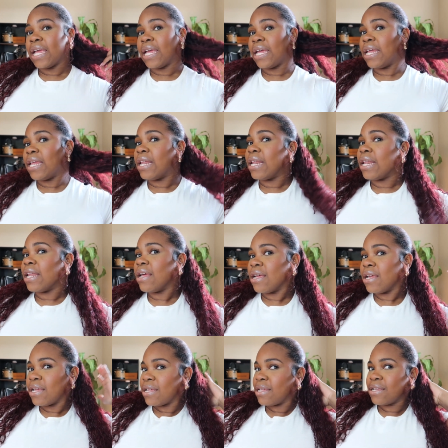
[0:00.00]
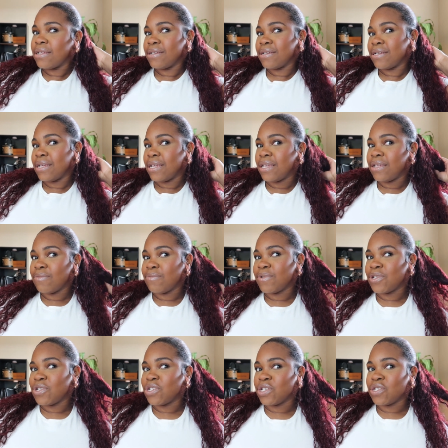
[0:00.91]
and it
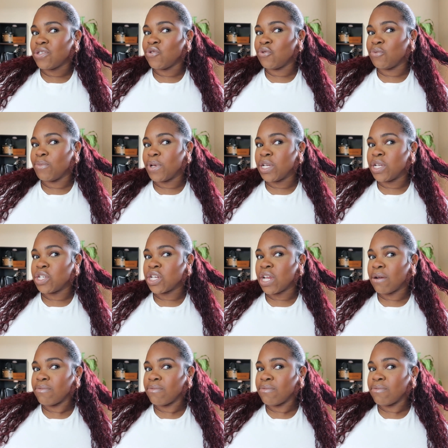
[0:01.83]
was just too much.